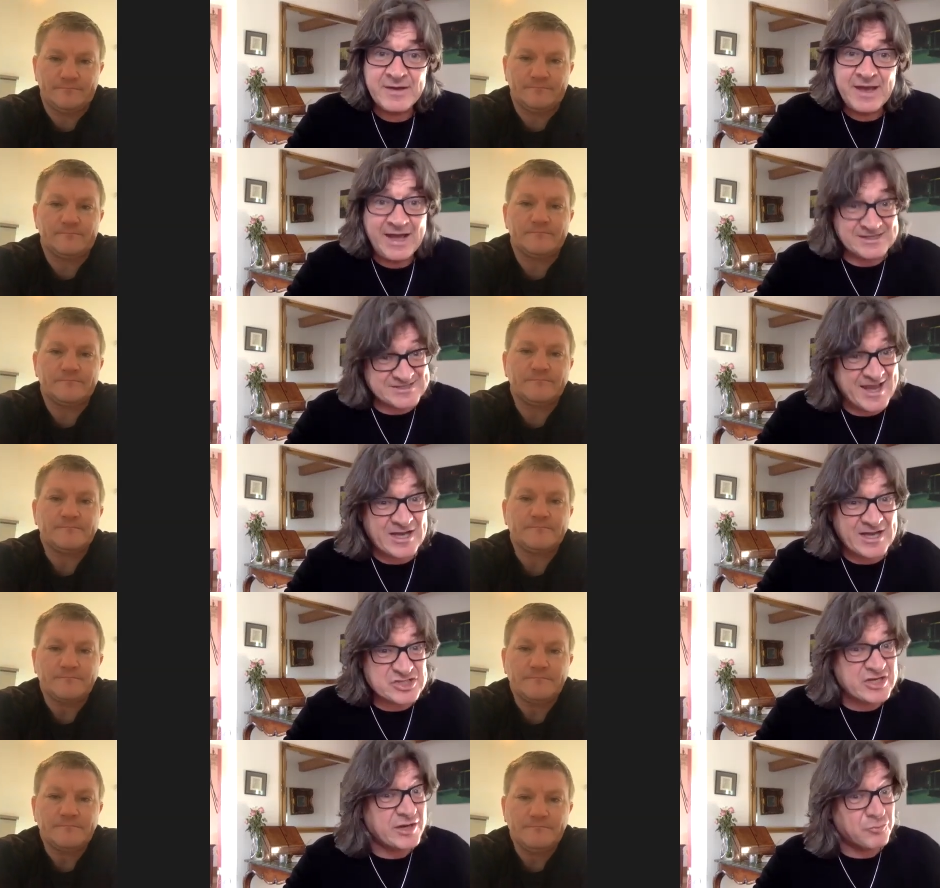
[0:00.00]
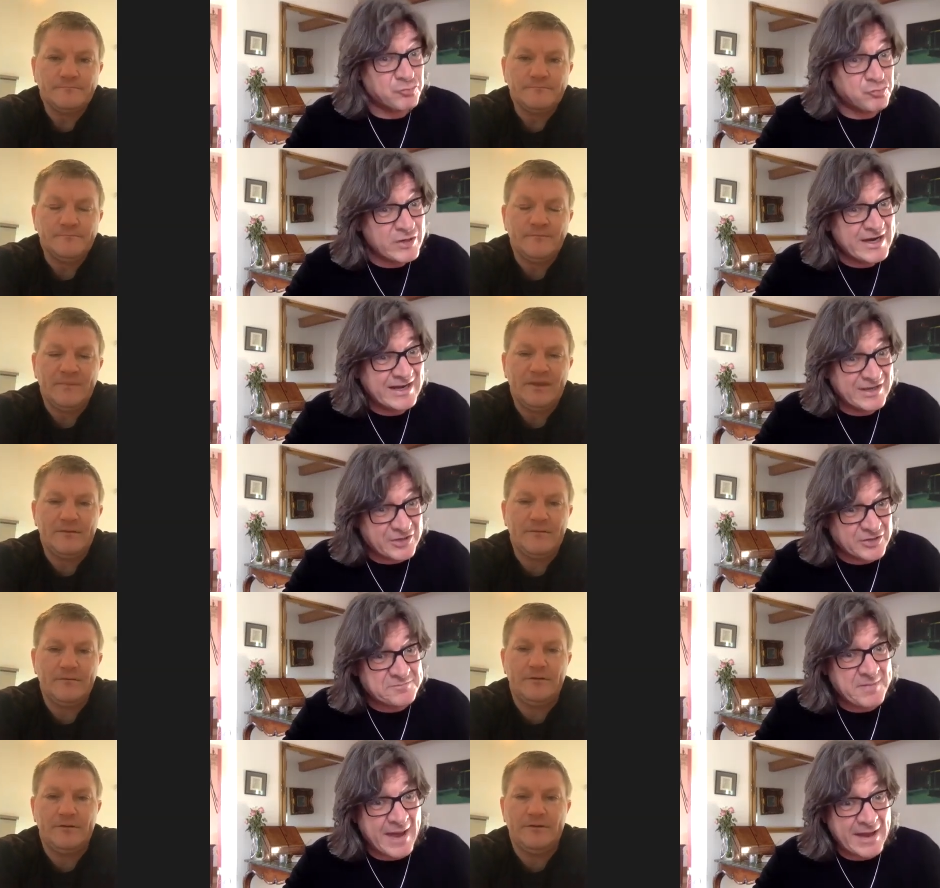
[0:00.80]
Speaker 1: it's actually a really good
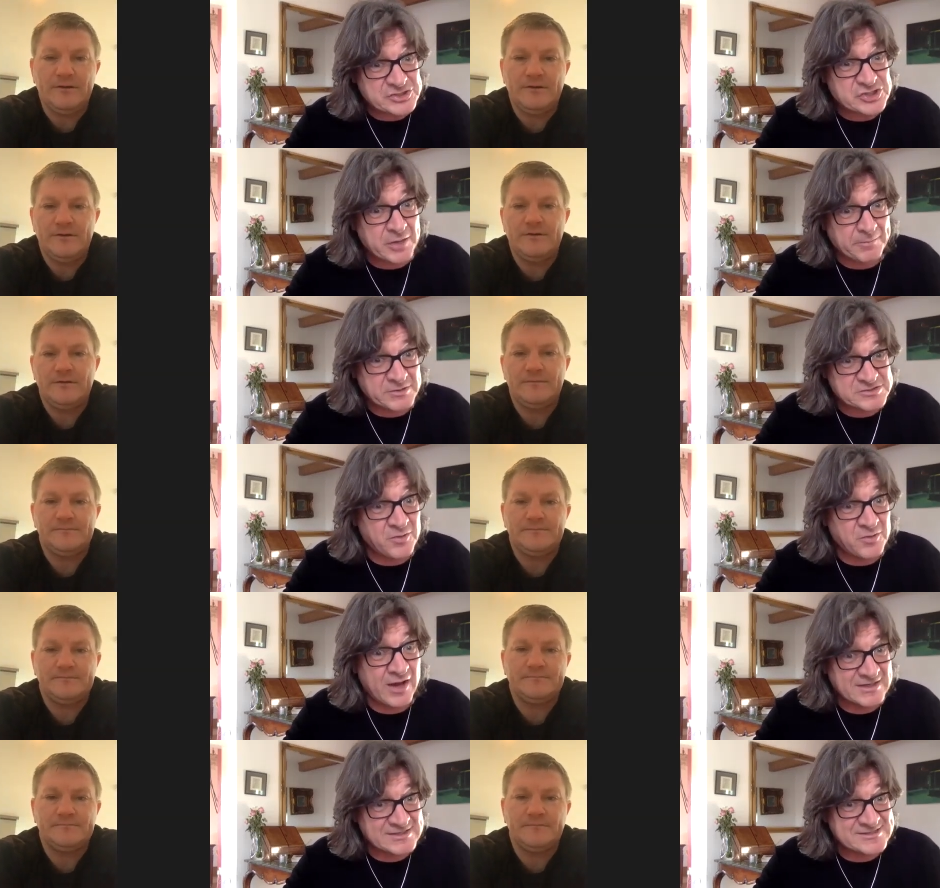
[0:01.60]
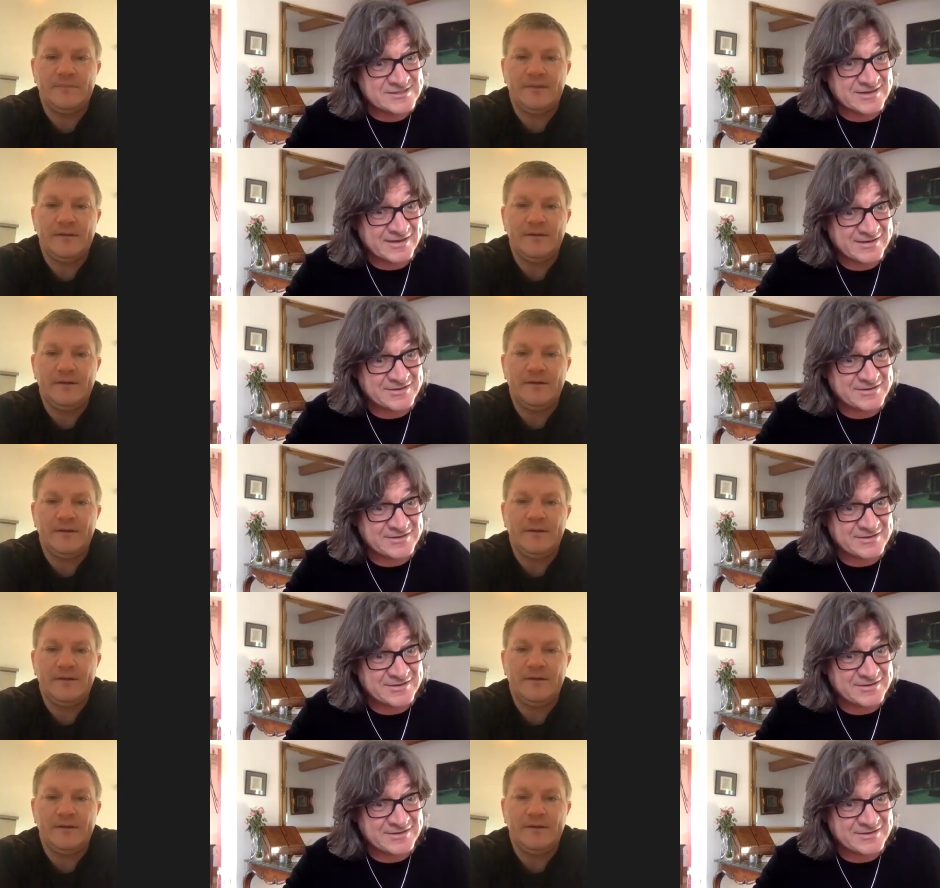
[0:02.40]
matchup as well, isn't it?